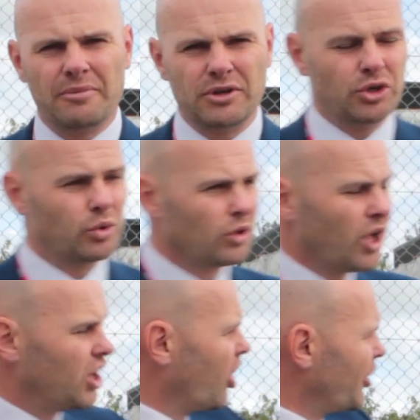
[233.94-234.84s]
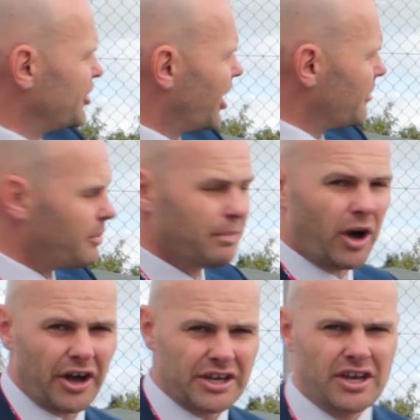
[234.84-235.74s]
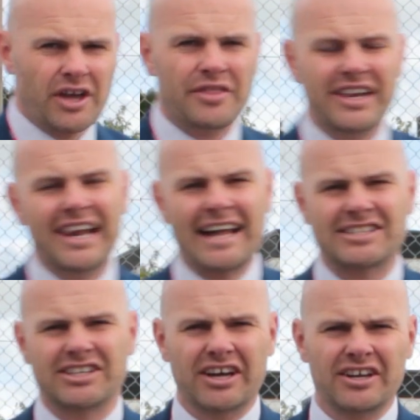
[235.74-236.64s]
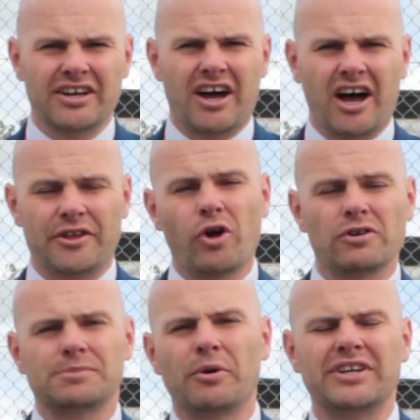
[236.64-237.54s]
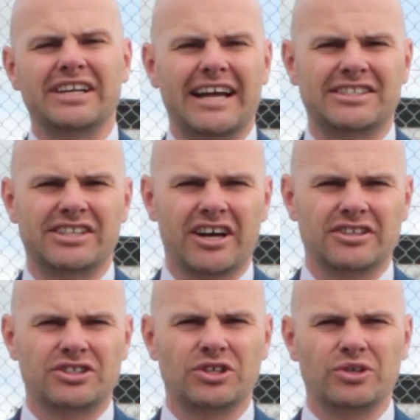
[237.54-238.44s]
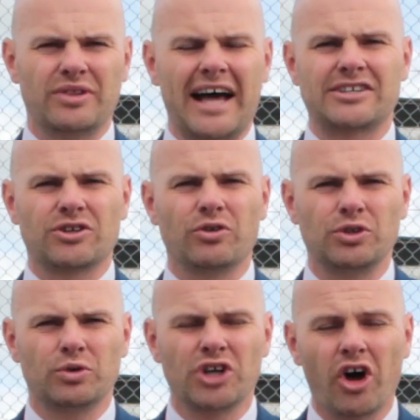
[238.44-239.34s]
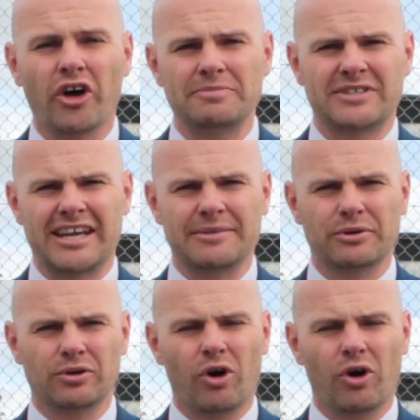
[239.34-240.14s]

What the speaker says: you will line up by the letter, the corresponding letter to that on your timetable